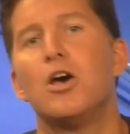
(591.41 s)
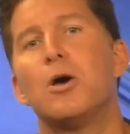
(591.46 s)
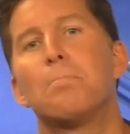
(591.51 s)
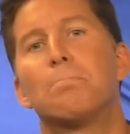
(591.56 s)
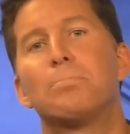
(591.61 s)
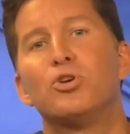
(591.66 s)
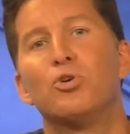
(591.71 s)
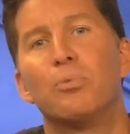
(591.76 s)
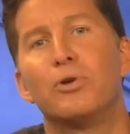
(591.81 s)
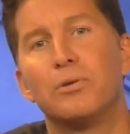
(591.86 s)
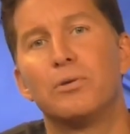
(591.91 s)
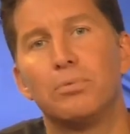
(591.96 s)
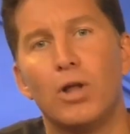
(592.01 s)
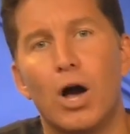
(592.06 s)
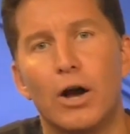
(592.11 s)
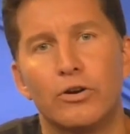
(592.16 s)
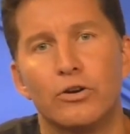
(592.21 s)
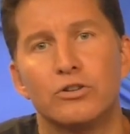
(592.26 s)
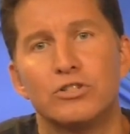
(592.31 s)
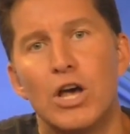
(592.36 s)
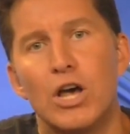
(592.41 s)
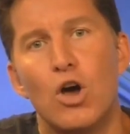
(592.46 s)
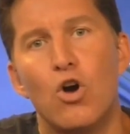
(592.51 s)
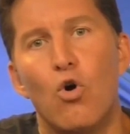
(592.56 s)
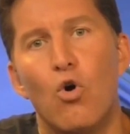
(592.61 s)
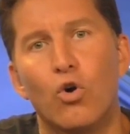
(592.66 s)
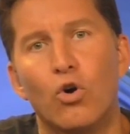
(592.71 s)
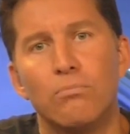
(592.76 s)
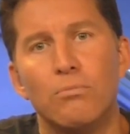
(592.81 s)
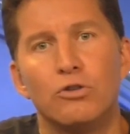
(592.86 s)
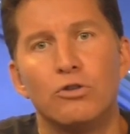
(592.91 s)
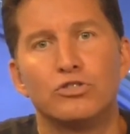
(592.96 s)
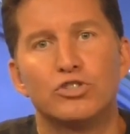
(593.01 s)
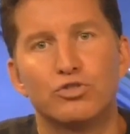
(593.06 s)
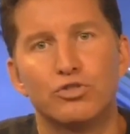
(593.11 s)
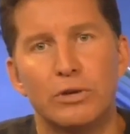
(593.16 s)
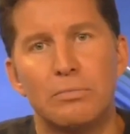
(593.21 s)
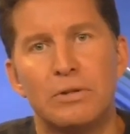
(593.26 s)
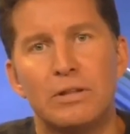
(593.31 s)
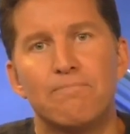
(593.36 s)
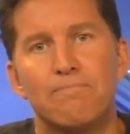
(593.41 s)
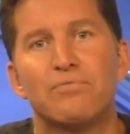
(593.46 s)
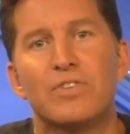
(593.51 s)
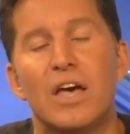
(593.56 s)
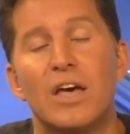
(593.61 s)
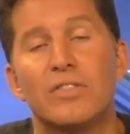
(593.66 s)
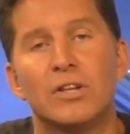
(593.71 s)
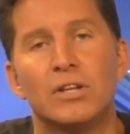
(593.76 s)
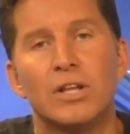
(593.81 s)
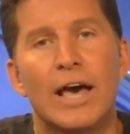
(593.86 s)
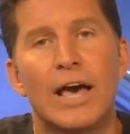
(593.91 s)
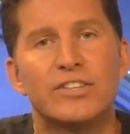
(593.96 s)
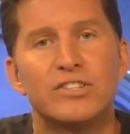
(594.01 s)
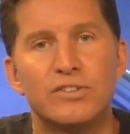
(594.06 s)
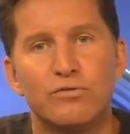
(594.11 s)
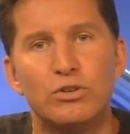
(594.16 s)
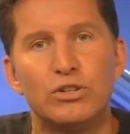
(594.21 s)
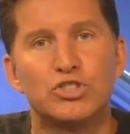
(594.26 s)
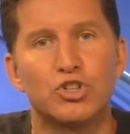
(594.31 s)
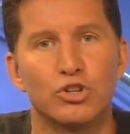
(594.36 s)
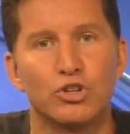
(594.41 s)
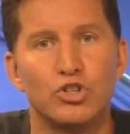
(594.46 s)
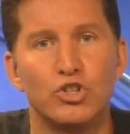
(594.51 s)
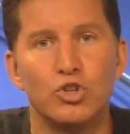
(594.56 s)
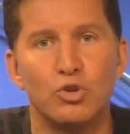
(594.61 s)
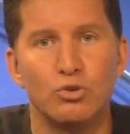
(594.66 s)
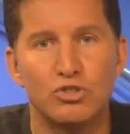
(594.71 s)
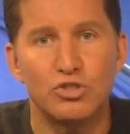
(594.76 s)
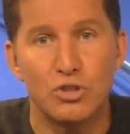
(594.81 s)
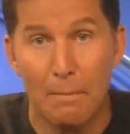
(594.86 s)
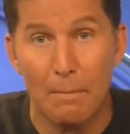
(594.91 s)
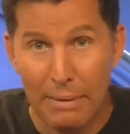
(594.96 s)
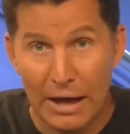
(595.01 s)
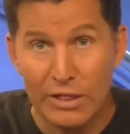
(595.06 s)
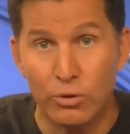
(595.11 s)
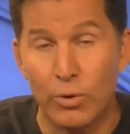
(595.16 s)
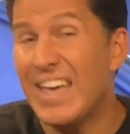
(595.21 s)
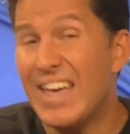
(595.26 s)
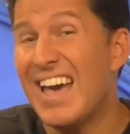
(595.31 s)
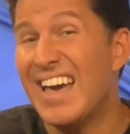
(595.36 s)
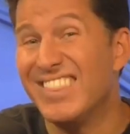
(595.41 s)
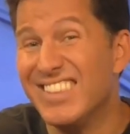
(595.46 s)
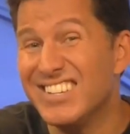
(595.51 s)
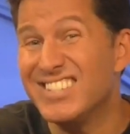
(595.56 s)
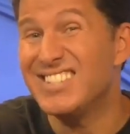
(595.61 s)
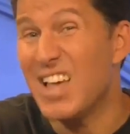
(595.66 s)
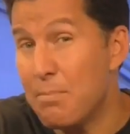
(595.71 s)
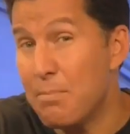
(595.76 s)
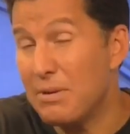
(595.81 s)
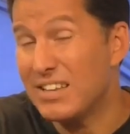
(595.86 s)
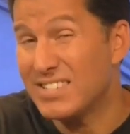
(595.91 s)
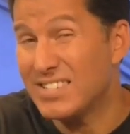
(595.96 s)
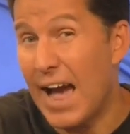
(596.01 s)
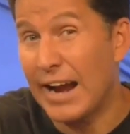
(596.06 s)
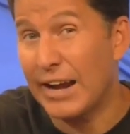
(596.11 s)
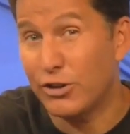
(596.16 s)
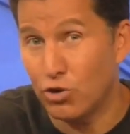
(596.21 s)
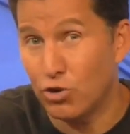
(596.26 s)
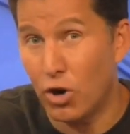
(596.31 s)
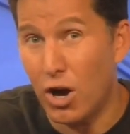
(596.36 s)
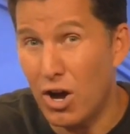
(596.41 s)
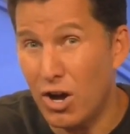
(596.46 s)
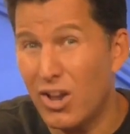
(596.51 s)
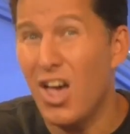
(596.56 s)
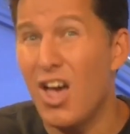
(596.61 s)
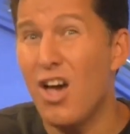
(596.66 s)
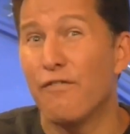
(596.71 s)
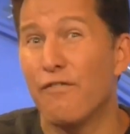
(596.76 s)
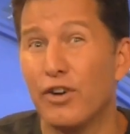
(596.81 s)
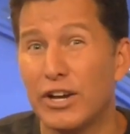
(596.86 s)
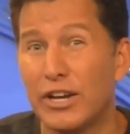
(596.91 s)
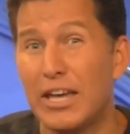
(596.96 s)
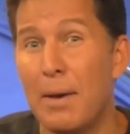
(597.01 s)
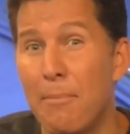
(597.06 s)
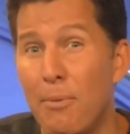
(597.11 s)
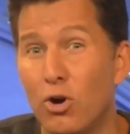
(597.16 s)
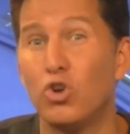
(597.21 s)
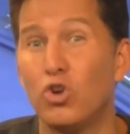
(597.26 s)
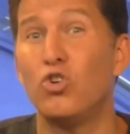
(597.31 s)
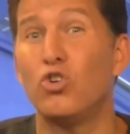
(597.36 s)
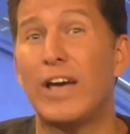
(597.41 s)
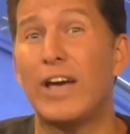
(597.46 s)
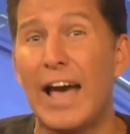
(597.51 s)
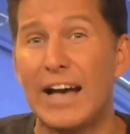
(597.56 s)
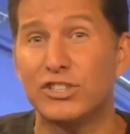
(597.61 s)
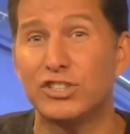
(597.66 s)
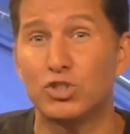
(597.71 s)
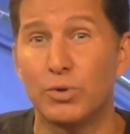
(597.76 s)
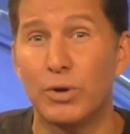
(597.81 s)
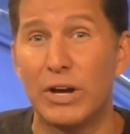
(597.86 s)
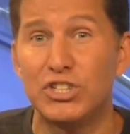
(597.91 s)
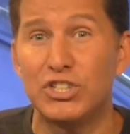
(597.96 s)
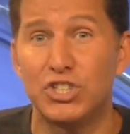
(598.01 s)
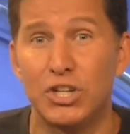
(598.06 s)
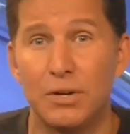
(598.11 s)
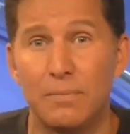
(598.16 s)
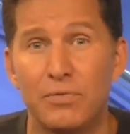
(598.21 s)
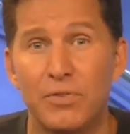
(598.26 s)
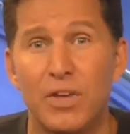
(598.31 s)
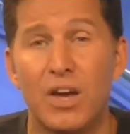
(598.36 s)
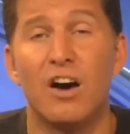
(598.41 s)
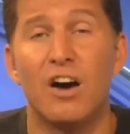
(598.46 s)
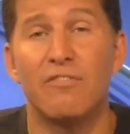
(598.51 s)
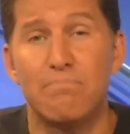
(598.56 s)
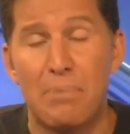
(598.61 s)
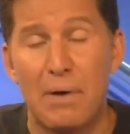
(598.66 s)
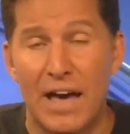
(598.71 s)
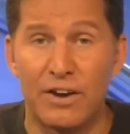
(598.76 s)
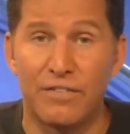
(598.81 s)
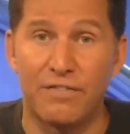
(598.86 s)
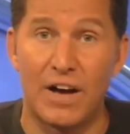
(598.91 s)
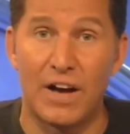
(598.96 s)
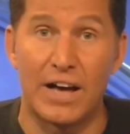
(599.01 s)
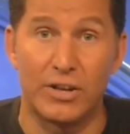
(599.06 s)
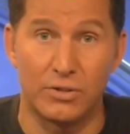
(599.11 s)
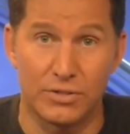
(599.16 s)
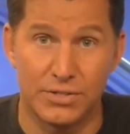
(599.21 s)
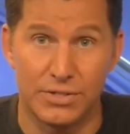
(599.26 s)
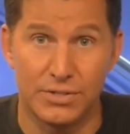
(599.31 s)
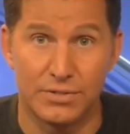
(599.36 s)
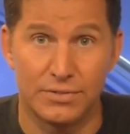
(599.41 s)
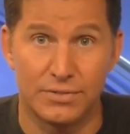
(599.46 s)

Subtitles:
Puberty blockers, hormone treatment, the likes of which are used, by the way, the same exact drug for chemical castration of pedophiles.